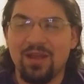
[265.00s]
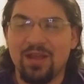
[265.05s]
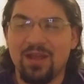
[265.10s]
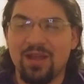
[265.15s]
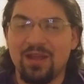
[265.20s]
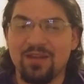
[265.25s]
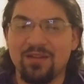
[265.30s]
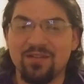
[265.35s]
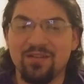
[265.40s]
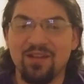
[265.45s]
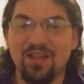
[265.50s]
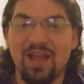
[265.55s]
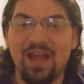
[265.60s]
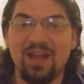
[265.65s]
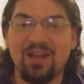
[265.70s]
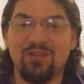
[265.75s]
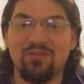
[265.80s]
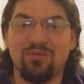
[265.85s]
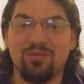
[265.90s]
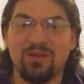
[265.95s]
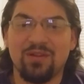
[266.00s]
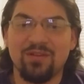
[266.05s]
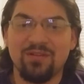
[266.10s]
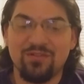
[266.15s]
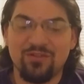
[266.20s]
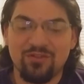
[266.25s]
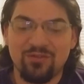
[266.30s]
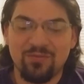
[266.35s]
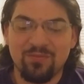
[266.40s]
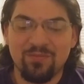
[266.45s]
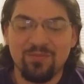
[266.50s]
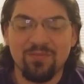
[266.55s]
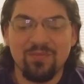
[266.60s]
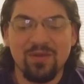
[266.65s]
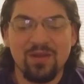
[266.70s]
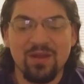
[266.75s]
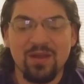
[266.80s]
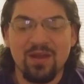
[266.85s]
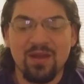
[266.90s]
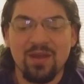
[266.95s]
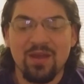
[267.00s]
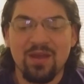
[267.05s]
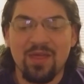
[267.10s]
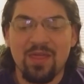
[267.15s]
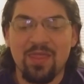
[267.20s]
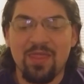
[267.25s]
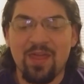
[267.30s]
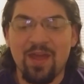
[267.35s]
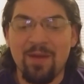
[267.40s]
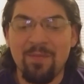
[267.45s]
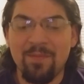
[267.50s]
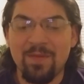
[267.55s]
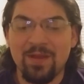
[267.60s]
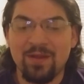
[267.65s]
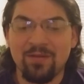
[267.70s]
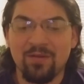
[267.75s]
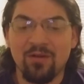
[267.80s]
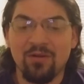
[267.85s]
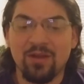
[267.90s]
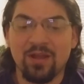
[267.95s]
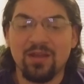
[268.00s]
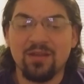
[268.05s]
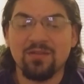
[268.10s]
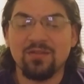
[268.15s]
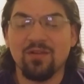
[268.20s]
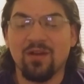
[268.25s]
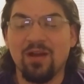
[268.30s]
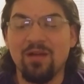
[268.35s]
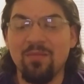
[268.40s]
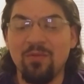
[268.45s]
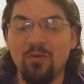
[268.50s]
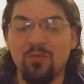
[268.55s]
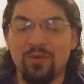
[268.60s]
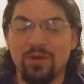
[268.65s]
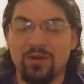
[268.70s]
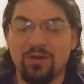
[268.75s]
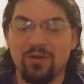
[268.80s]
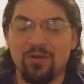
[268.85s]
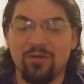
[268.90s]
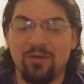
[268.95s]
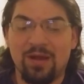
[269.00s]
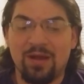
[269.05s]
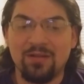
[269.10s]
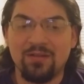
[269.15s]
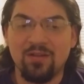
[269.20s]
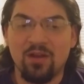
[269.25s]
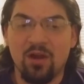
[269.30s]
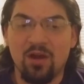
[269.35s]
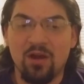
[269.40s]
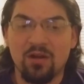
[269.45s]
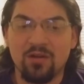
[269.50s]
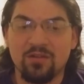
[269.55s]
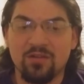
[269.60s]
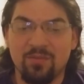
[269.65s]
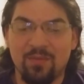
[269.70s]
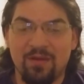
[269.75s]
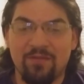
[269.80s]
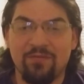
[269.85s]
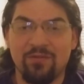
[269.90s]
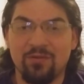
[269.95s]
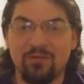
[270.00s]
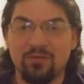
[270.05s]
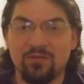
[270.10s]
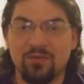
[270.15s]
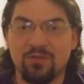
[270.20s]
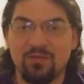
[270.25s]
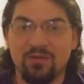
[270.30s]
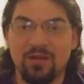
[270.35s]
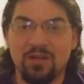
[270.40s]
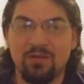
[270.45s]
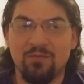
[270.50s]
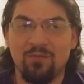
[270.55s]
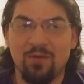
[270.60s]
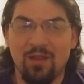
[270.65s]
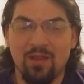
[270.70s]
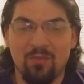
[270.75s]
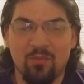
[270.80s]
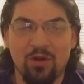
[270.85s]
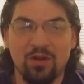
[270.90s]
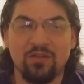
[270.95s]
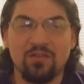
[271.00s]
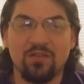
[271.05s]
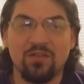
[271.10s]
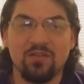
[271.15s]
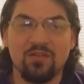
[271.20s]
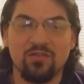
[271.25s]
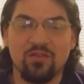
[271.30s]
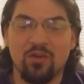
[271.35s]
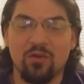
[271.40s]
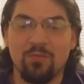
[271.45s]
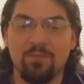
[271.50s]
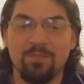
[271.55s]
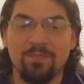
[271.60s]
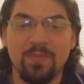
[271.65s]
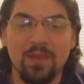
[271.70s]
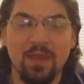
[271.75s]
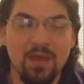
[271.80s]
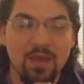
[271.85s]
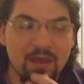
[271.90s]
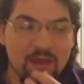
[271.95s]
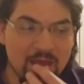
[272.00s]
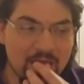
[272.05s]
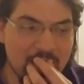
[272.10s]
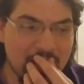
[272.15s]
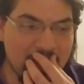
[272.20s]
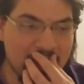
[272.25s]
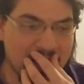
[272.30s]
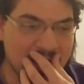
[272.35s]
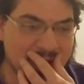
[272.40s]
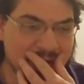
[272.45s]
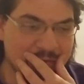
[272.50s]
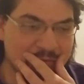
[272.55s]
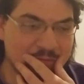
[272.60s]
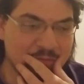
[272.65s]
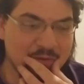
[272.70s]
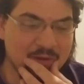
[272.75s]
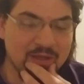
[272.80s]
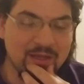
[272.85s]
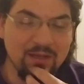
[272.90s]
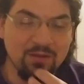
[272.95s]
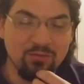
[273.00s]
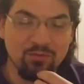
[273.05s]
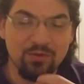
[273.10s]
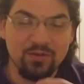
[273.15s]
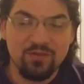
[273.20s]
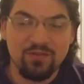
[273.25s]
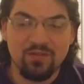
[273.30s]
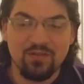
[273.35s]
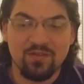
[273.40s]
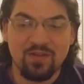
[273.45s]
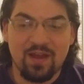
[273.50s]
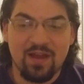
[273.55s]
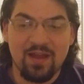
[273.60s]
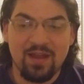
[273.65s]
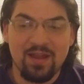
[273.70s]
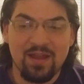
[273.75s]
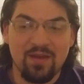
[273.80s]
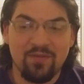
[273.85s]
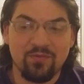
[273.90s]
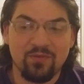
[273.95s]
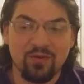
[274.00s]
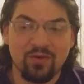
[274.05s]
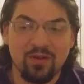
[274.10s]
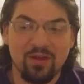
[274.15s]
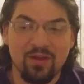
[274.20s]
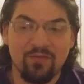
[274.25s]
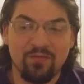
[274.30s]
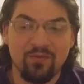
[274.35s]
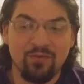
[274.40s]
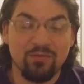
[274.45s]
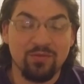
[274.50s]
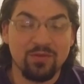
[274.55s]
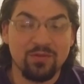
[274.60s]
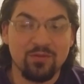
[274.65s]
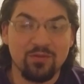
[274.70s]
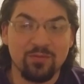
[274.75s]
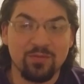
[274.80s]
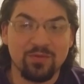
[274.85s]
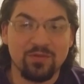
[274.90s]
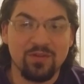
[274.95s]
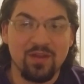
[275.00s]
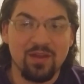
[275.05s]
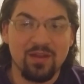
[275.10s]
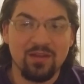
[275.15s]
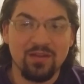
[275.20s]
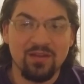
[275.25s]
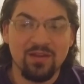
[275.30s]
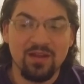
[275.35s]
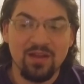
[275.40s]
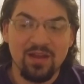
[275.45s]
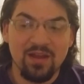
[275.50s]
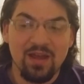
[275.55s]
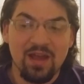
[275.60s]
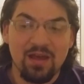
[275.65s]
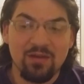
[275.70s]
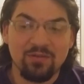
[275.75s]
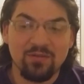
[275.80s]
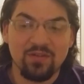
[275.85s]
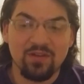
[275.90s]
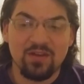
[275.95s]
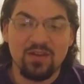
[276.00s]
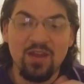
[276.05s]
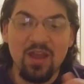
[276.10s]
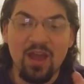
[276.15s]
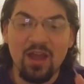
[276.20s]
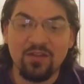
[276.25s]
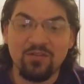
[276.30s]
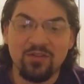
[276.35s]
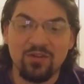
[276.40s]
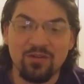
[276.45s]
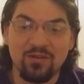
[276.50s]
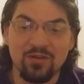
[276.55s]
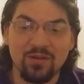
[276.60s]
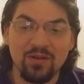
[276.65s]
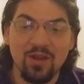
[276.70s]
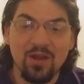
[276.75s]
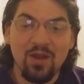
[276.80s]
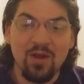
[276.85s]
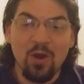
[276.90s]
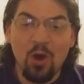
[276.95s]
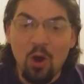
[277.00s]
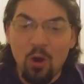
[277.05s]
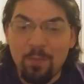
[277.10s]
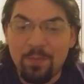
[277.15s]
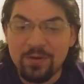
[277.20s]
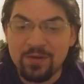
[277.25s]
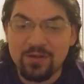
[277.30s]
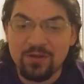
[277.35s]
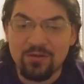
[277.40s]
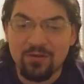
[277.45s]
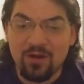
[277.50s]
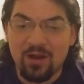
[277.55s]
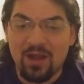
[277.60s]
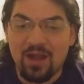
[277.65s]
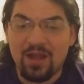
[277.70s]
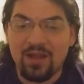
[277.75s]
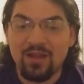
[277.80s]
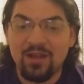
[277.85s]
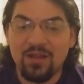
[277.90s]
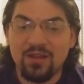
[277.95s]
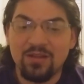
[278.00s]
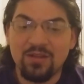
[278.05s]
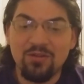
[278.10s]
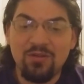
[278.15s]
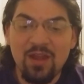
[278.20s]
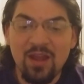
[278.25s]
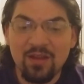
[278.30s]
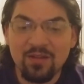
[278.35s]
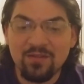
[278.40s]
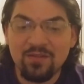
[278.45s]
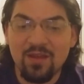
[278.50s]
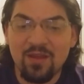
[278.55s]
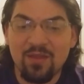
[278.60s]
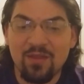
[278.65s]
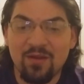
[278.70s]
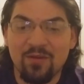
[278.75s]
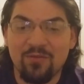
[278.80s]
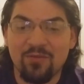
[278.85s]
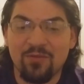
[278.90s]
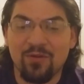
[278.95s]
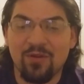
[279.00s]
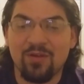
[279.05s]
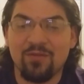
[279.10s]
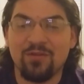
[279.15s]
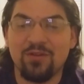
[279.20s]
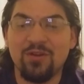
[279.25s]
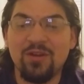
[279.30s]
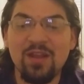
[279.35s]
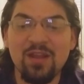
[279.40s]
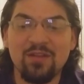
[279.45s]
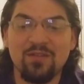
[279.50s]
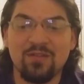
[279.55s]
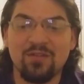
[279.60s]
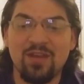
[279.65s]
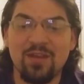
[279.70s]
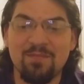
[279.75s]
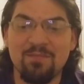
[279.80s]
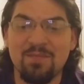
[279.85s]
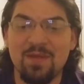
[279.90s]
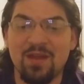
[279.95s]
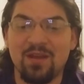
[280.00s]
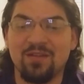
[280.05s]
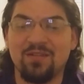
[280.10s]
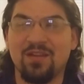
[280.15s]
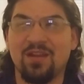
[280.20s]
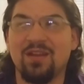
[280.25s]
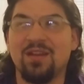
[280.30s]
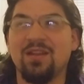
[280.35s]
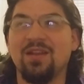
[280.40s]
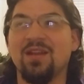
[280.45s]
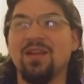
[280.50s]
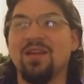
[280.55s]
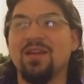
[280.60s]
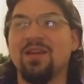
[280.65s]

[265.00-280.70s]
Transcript: and his little eye twitch. That made okay. So I'm a weirdo. I talk to my phone screen while I'm watching the show, and when he twitched his eye after Kefla went Super Saiyan, I was just like, "Yeah, Jiren, open your eye. You can't stay there forever. You can't just keep meditating."